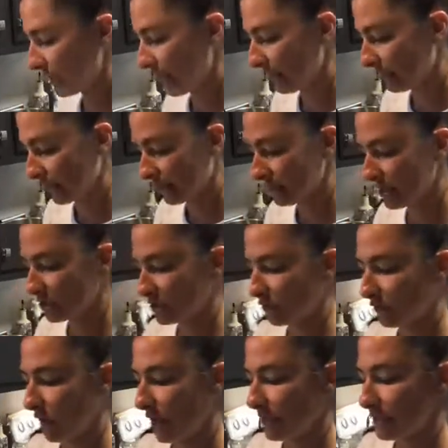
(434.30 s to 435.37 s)
can't, like I mentioned,
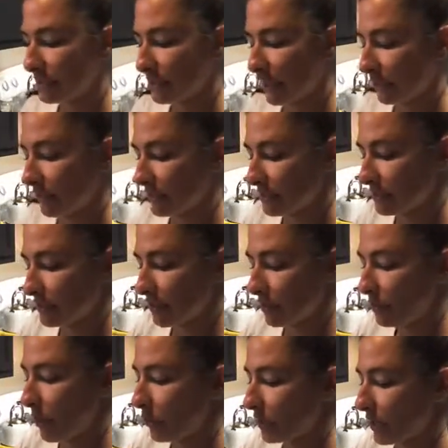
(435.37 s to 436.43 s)
find the skinless
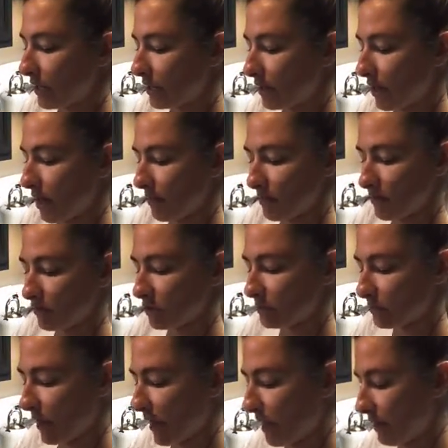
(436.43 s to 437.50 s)
bone-in, you can just
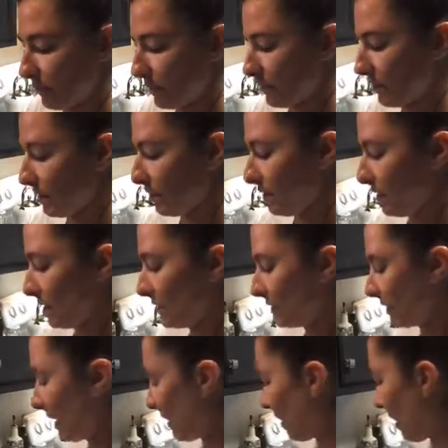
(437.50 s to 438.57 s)
buy it with the
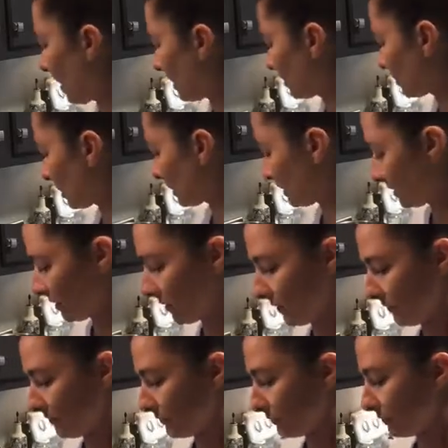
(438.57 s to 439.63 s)
skin on and just
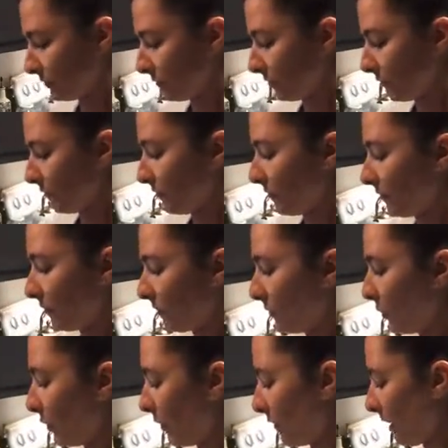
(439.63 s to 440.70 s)

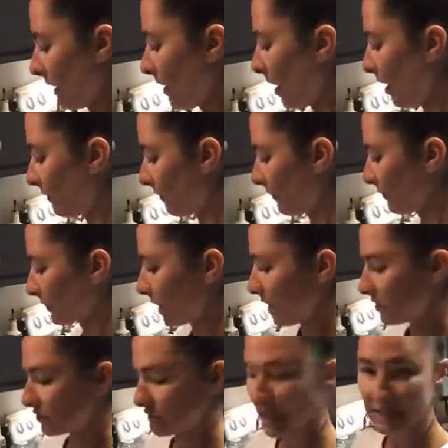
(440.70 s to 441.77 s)
pull it right off.
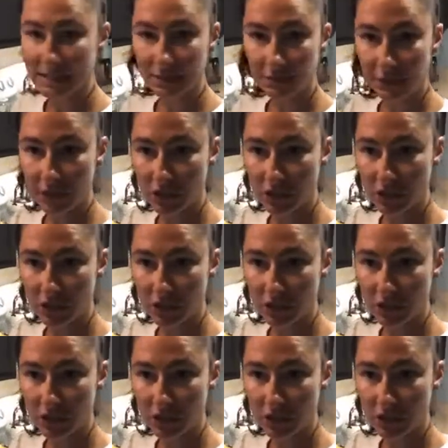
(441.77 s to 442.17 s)
So that's it for the